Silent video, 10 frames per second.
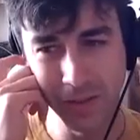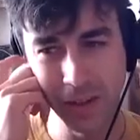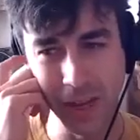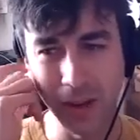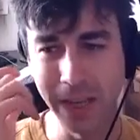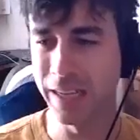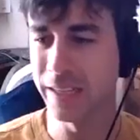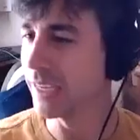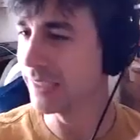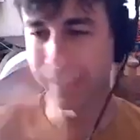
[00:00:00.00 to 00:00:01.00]
Like, has
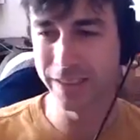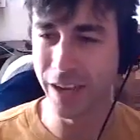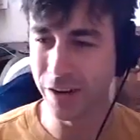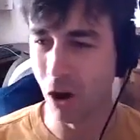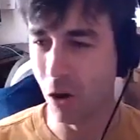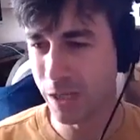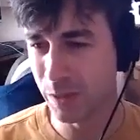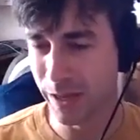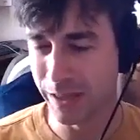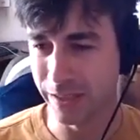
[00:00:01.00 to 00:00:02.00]
that design always
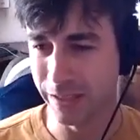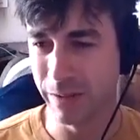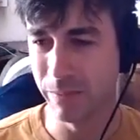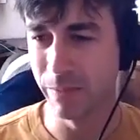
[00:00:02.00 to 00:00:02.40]
been the same?